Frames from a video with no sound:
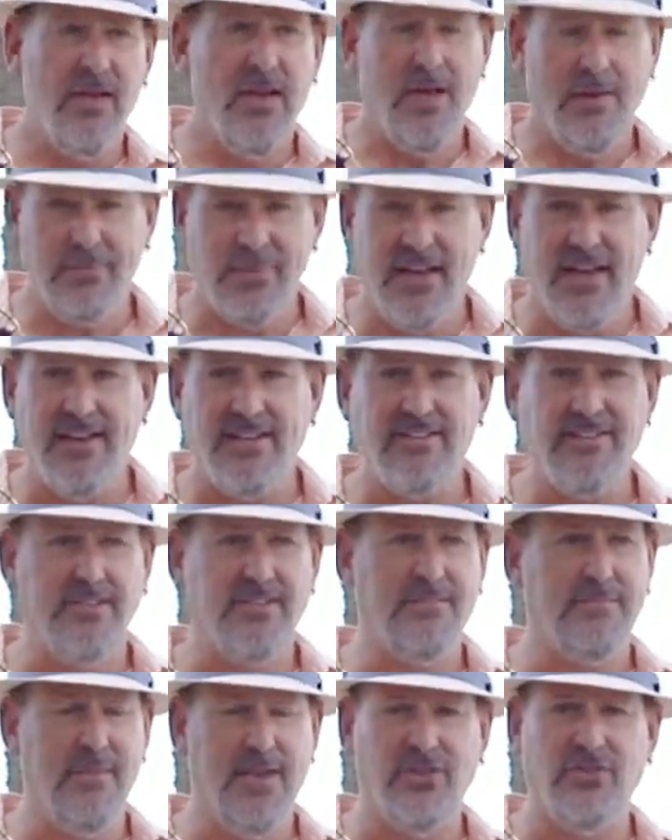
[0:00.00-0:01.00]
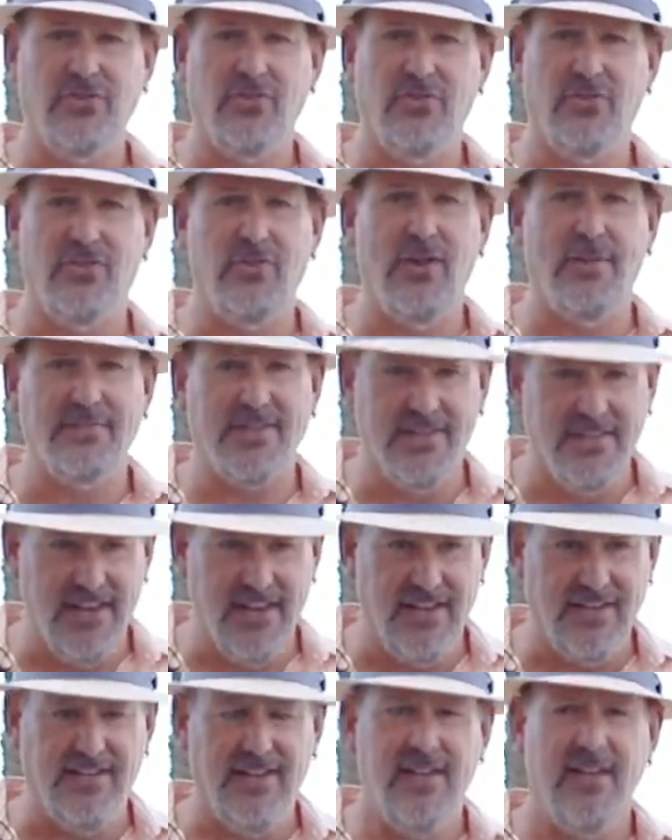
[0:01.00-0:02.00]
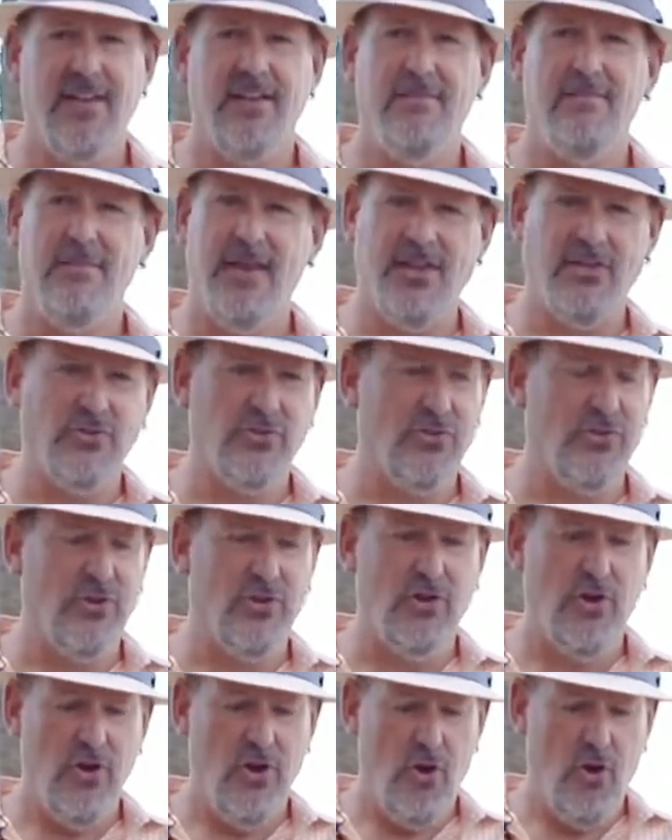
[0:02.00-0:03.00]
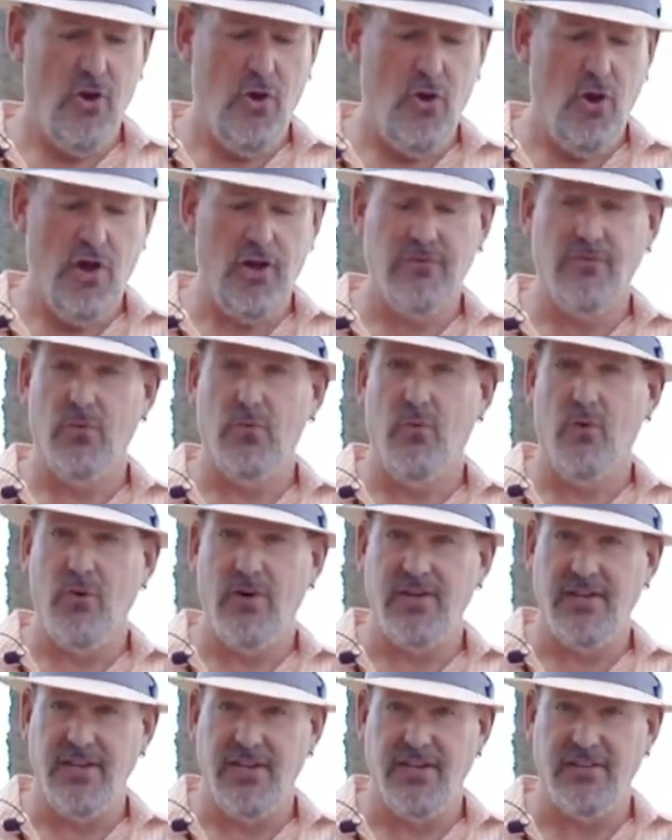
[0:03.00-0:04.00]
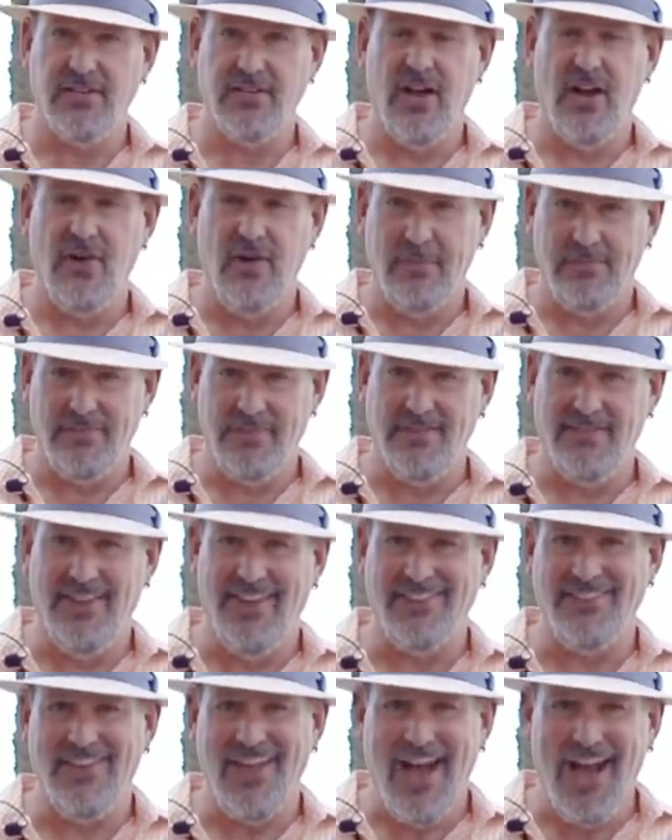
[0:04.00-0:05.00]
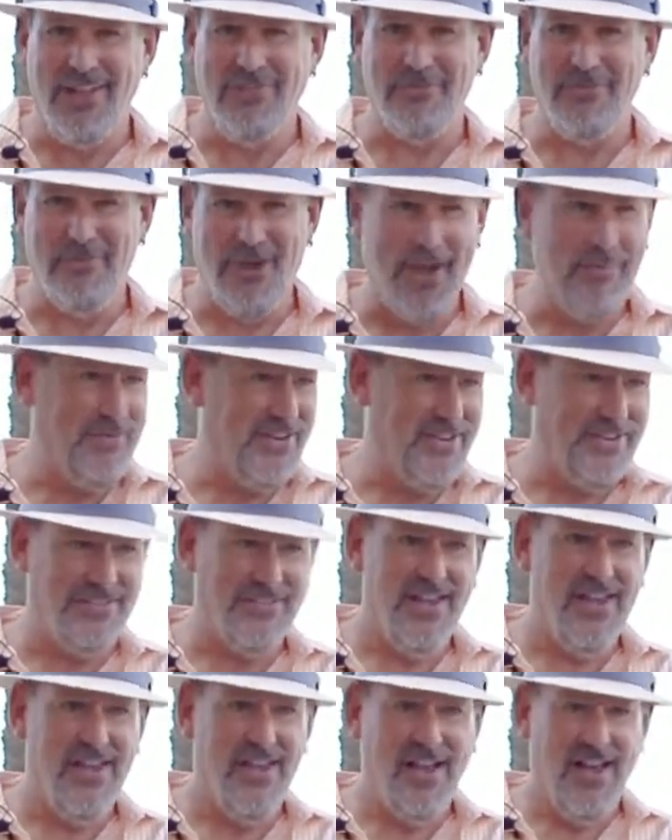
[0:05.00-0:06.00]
Appliances, make sure they're up to date. Make sure all of your warranties are up to date on your properties.